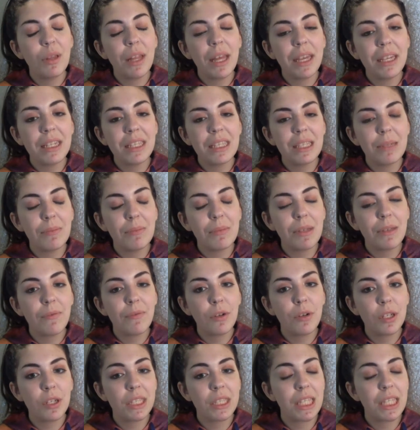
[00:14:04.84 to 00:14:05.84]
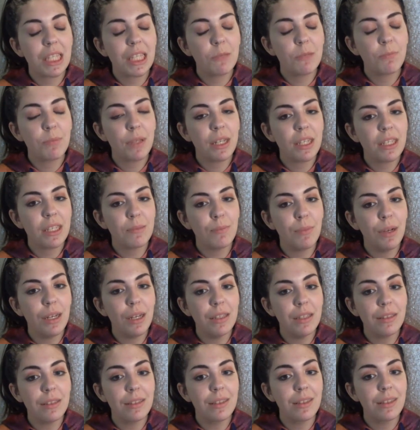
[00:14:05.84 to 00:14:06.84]
like somebody for 6+
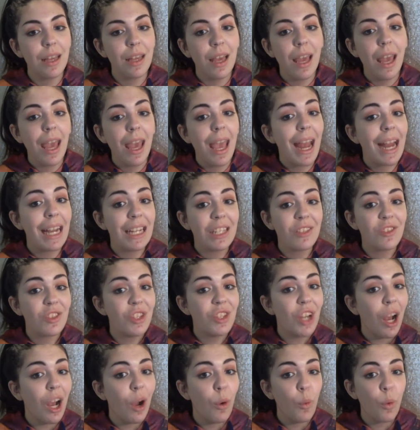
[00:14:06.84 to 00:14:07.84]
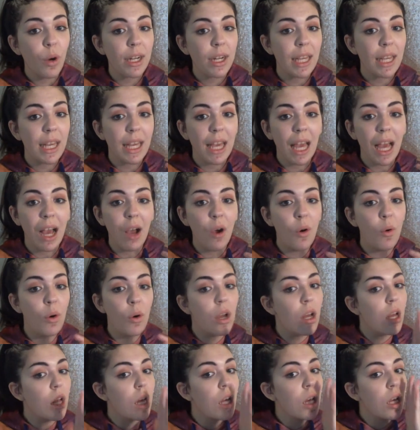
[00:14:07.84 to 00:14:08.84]
months and it's not working out,
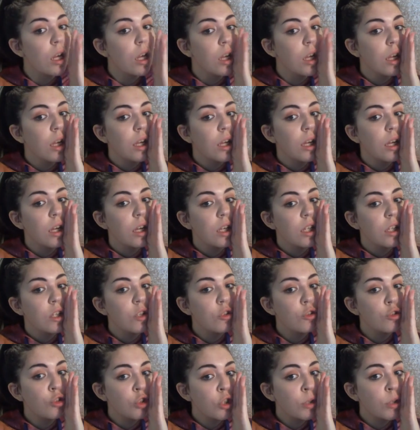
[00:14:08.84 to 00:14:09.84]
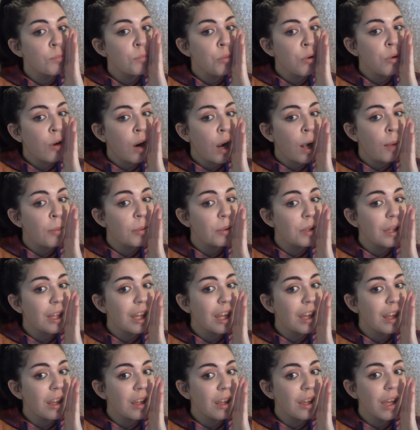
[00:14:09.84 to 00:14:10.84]
you should
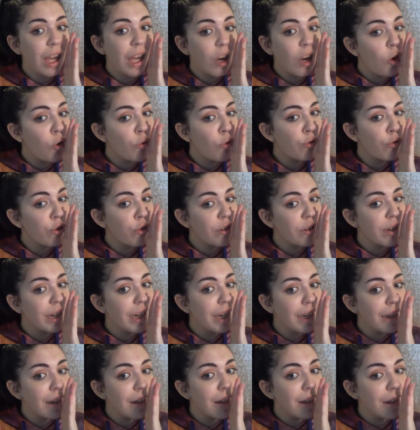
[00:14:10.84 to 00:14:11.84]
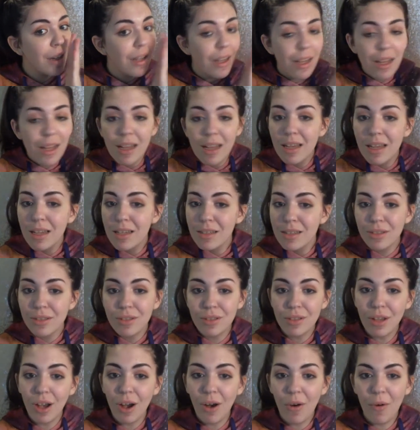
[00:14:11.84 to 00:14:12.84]
probably get over it.
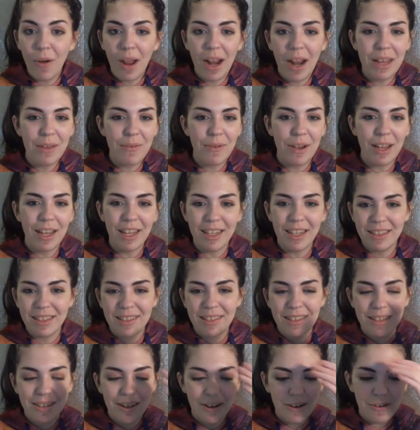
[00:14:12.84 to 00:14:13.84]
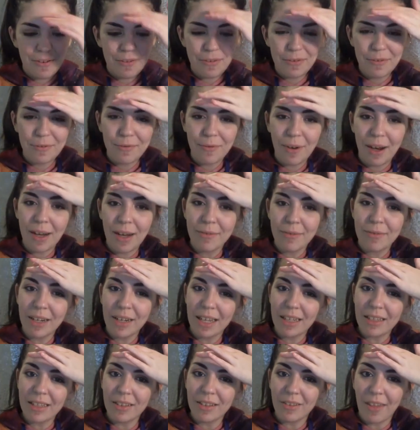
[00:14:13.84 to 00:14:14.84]
So anyway, so right when
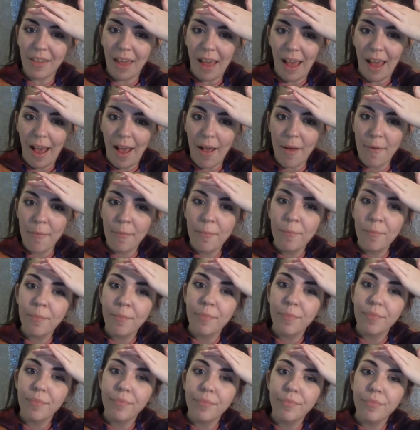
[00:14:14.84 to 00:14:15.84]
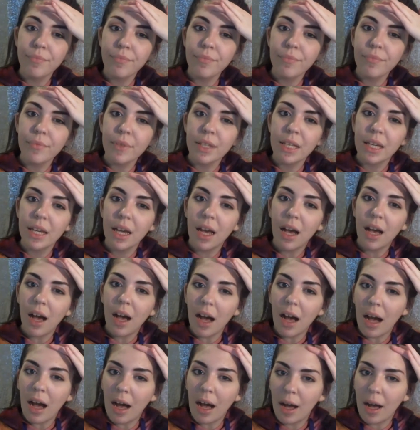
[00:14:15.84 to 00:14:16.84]
I do that,
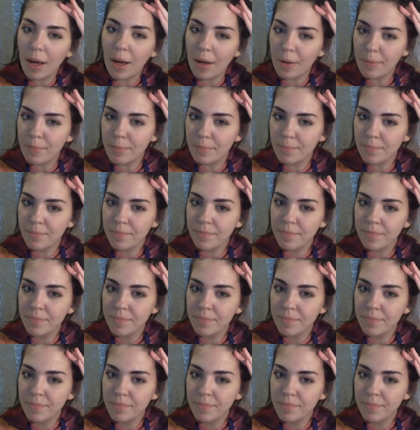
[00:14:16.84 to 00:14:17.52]
um,